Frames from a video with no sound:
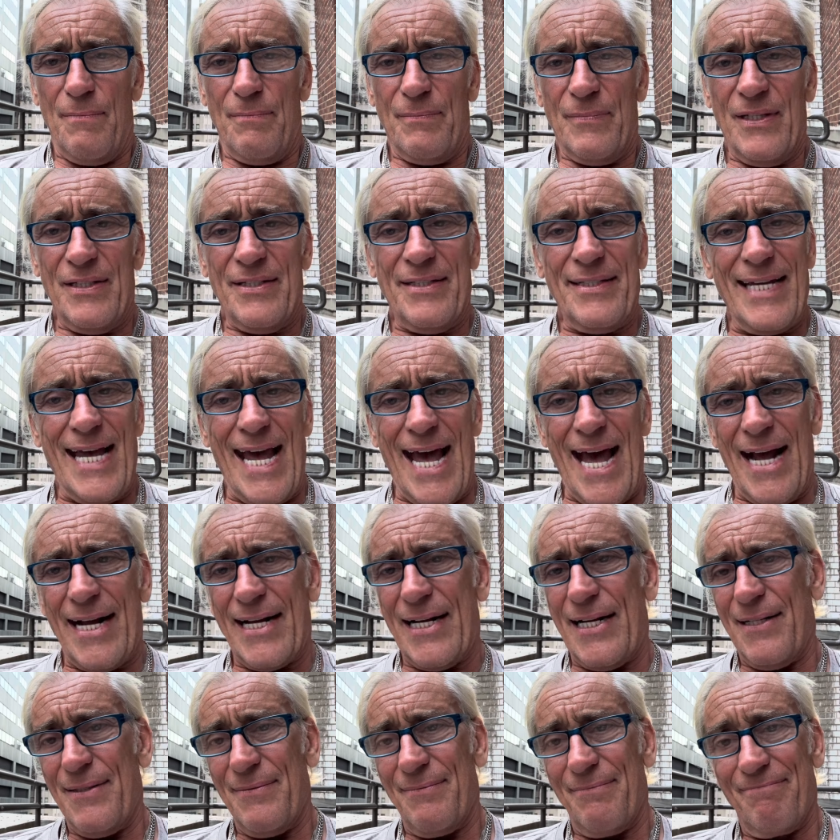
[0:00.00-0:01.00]
The tech,
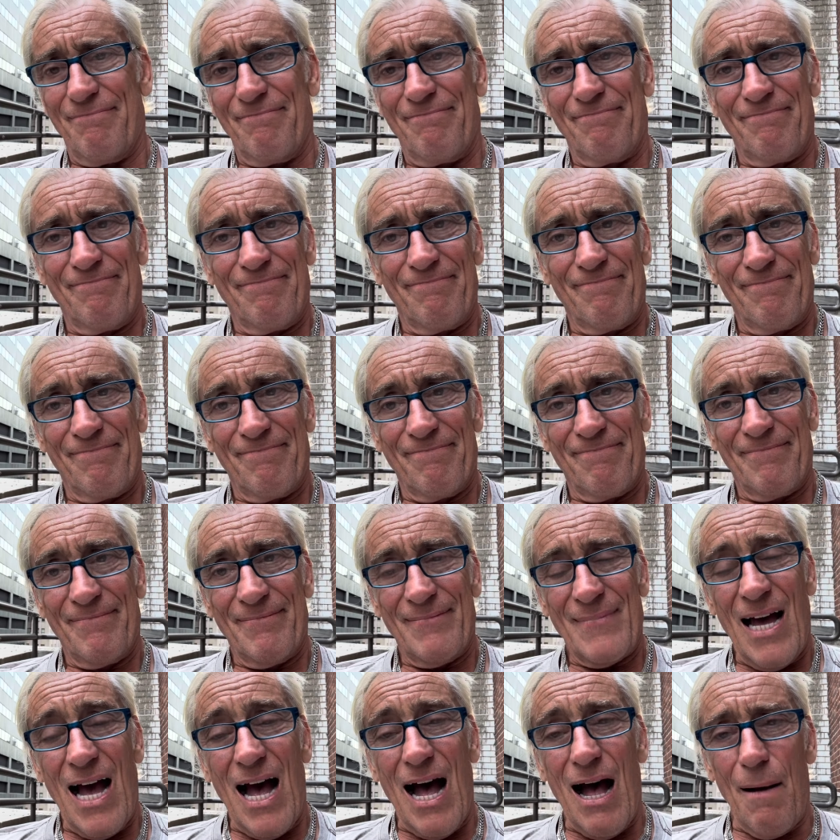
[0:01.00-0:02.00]

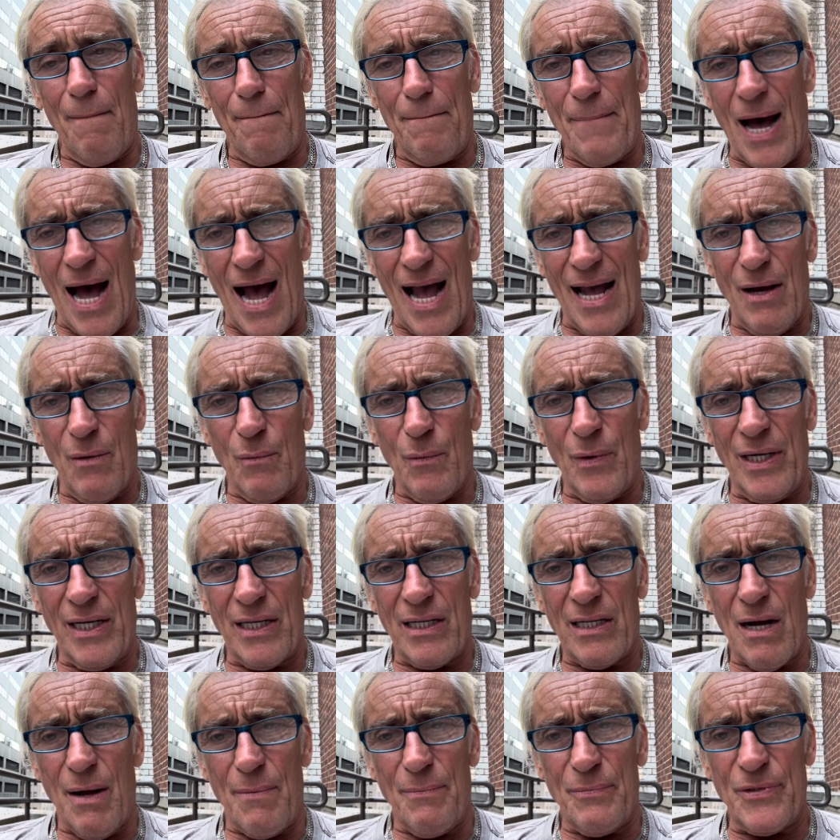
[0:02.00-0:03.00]
I'll buy it when
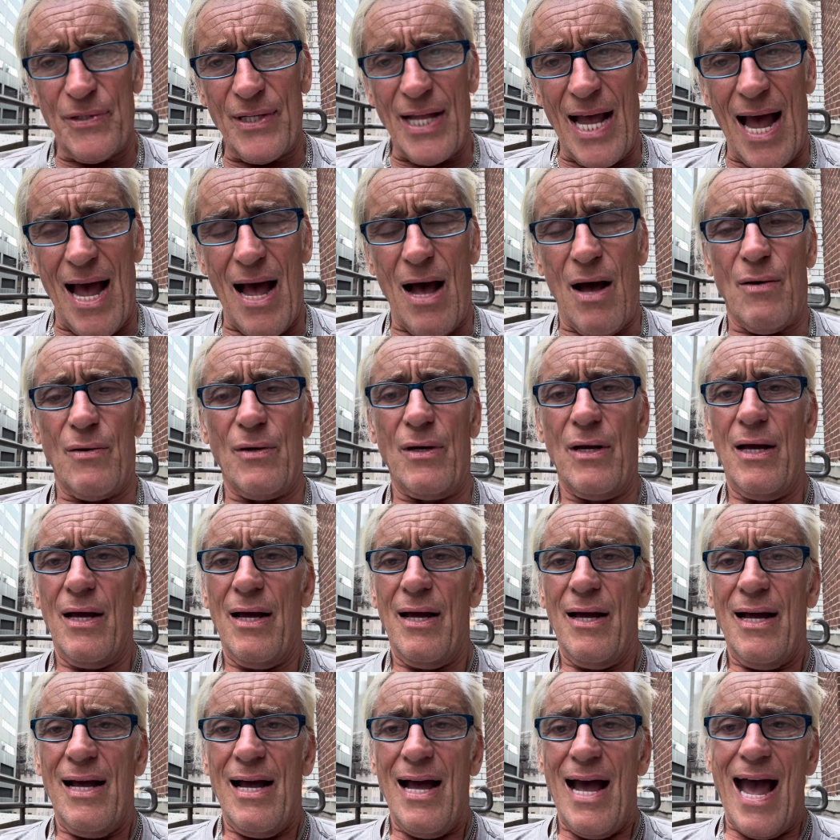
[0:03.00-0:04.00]
it comes down.
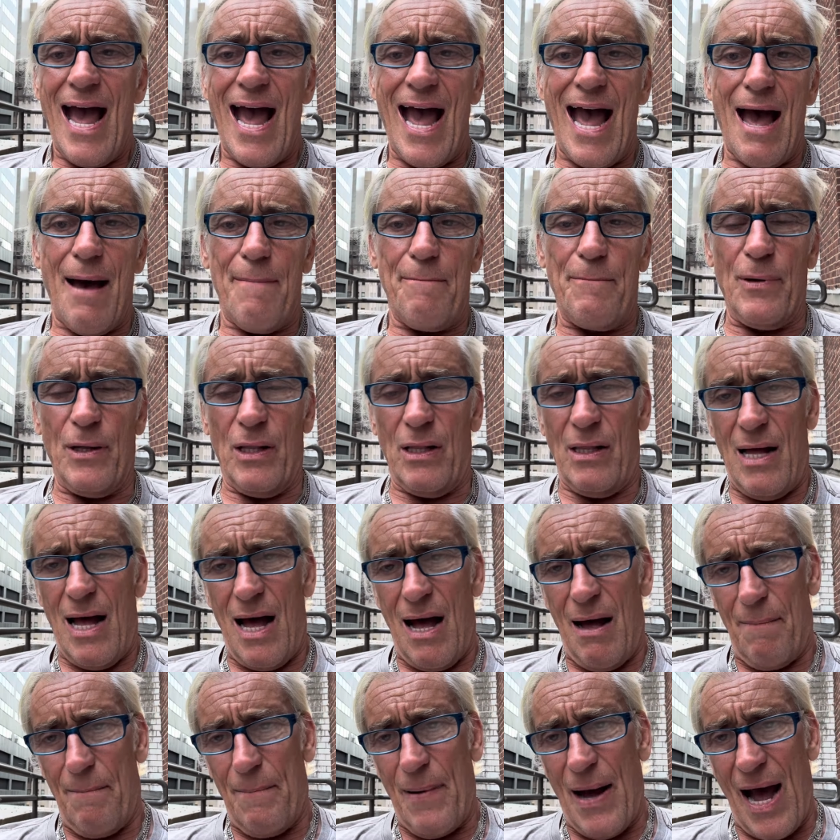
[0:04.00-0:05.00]
Apple,
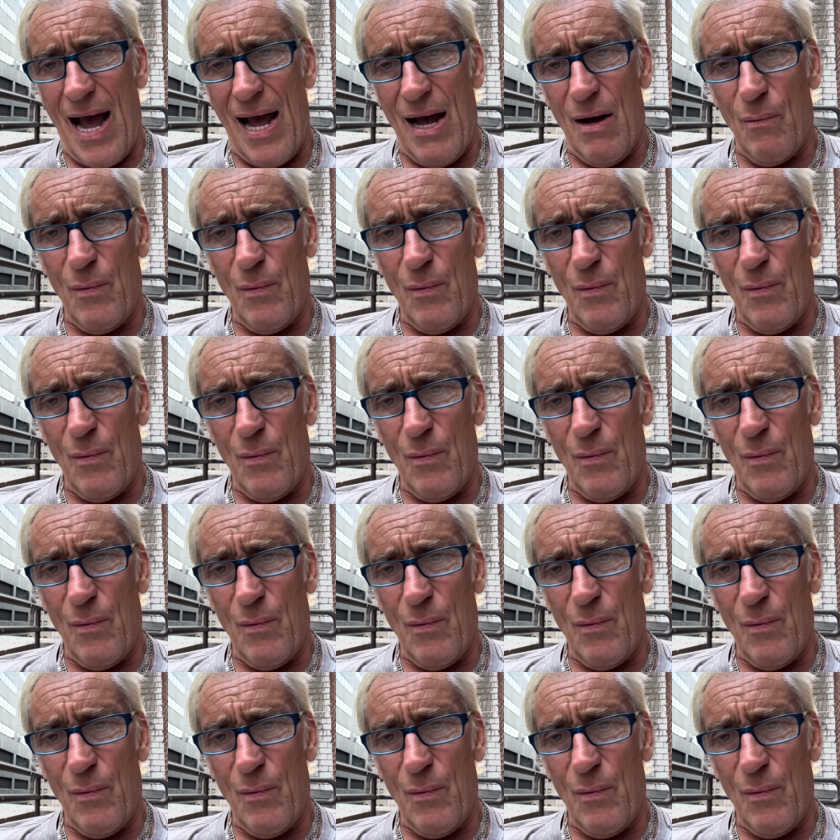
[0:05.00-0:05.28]
I'll buy it